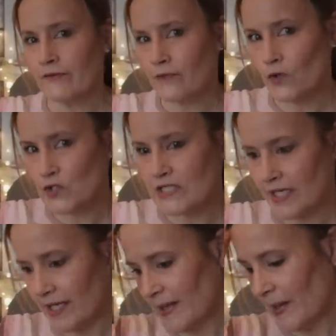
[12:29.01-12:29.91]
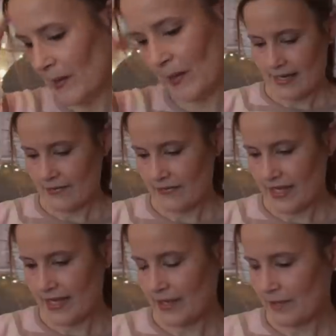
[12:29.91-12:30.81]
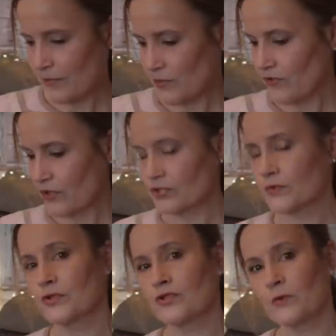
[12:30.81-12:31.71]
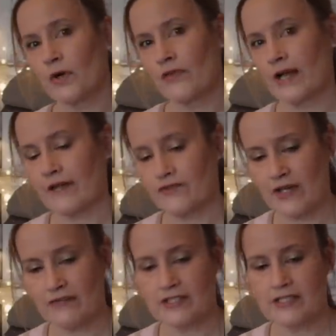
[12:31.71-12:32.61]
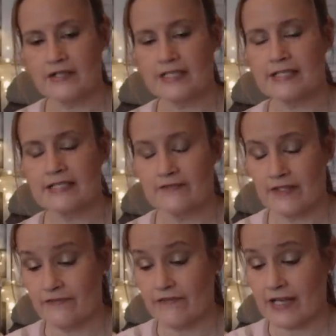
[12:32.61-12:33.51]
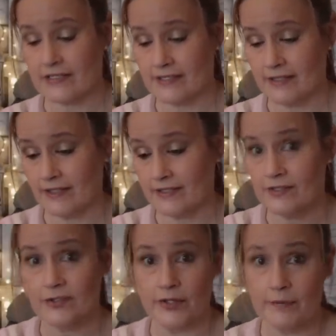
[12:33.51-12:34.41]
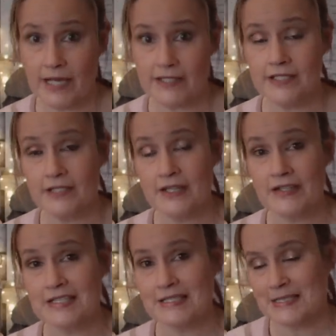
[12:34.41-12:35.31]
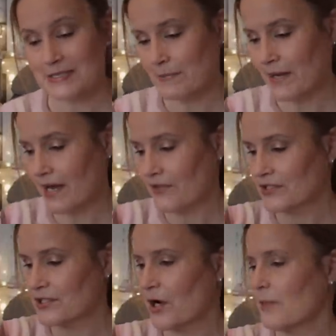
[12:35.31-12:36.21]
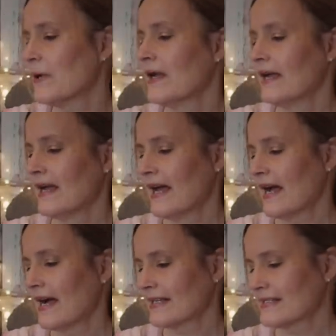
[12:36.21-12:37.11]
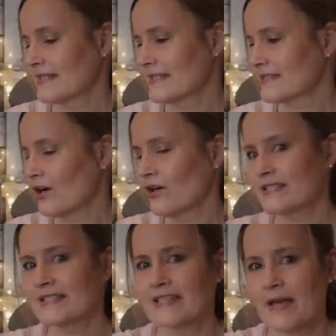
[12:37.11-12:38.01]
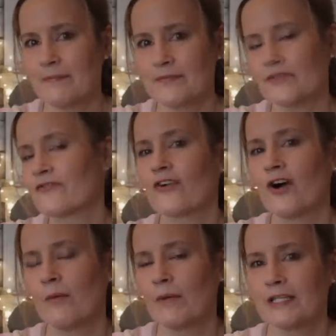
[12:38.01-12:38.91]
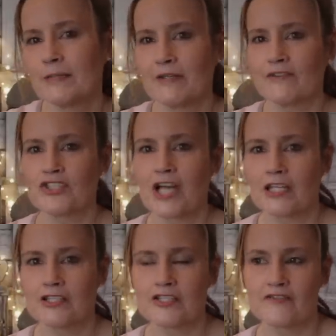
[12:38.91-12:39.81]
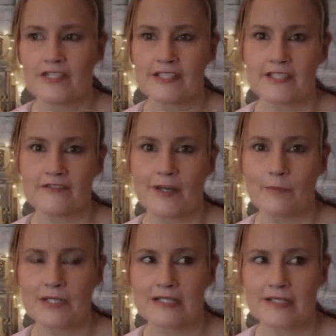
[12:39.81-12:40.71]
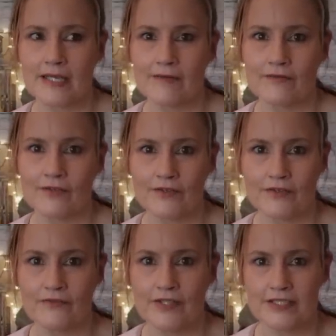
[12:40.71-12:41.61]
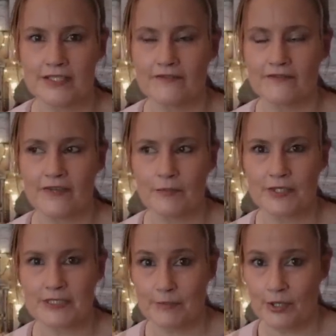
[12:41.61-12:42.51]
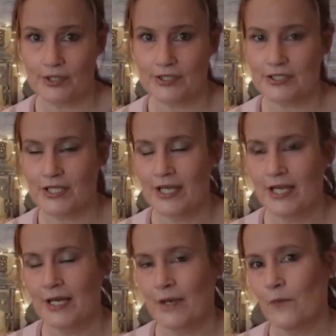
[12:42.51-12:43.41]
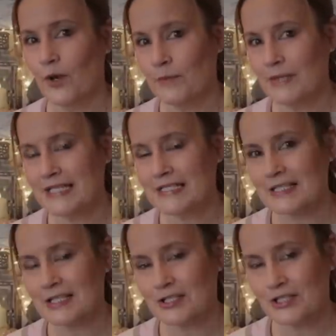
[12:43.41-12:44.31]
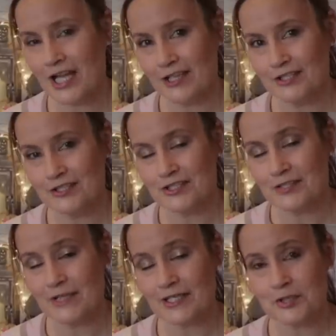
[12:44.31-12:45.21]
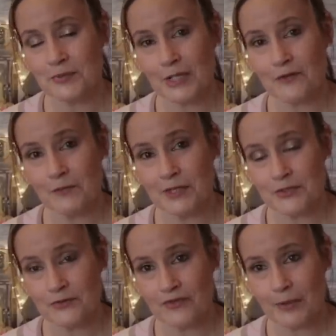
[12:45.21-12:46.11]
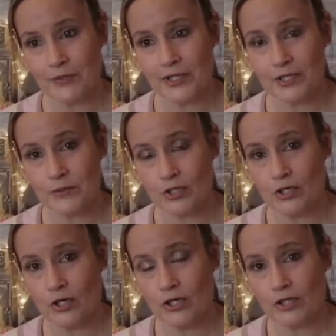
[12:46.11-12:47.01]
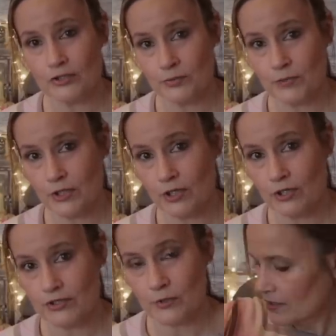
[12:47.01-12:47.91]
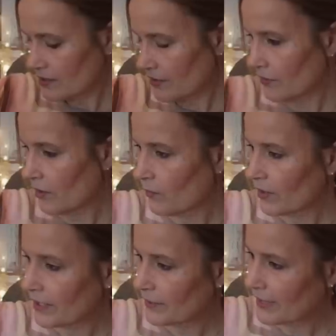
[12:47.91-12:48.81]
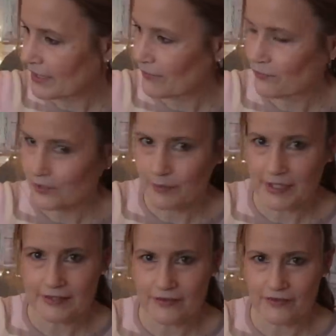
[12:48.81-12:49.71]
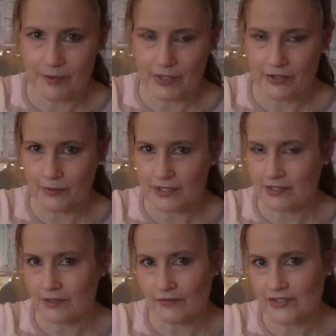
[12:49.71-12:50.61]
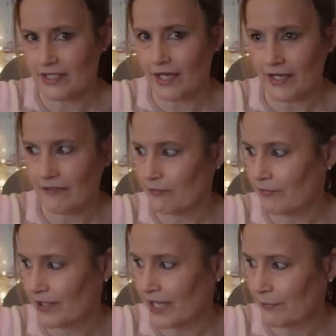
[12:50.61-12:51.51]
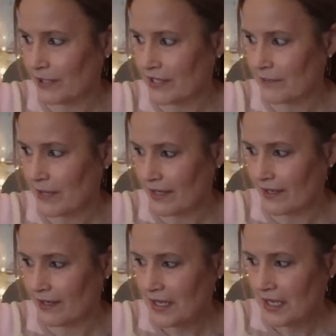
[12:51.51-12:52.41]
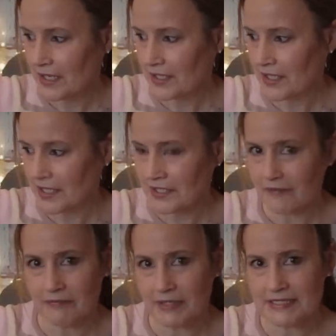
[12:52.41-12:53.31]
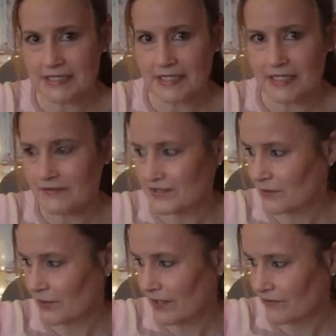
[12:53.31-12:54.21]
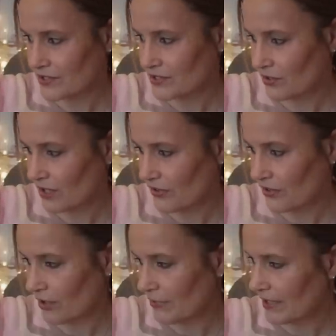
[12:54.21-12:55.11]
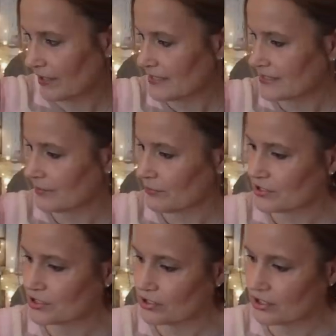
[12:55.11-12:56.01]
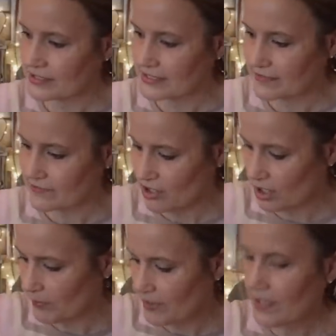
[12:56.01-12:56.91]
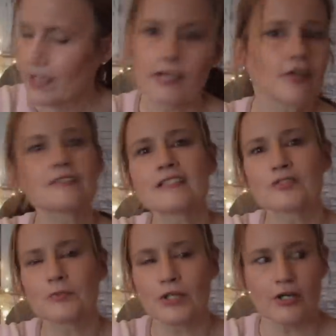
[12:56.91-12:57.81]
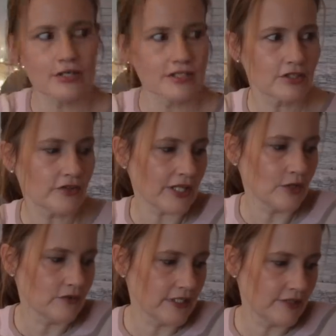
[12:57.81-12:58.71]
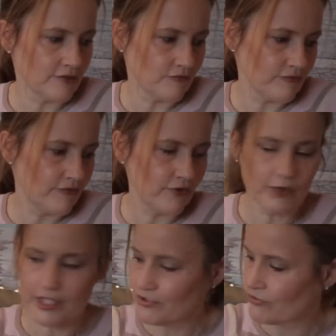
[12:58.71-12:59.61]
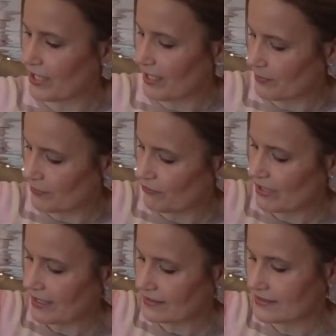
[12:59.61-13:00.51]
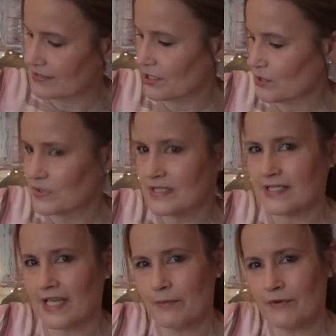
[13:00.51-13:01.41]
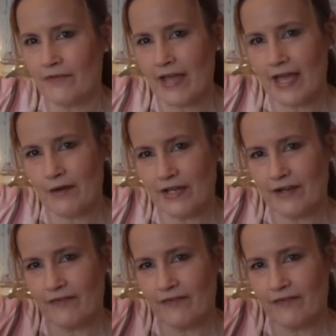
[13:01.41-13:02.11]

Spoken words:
14. And then moving on to another one that I've drafted, and this is in fact a sewing pattern. This is the Martha top. And this all stemmed from a little bit of a challenge Felicity Fabrics gave the Felicity Fabrics bloggers. A 1 meter challenge to make something out of a meter of fabric, and it was all double gauze. So I thought, oh, what can I make with a meter of fabric? I thought, obviously it can't be anything mega, and it can't have big sleeves or what have you. So I thought I'll make a nice little pretty short sleeve top. And because it's double gauze, it's got that lovely flowy drape, relaxed, loose type of airy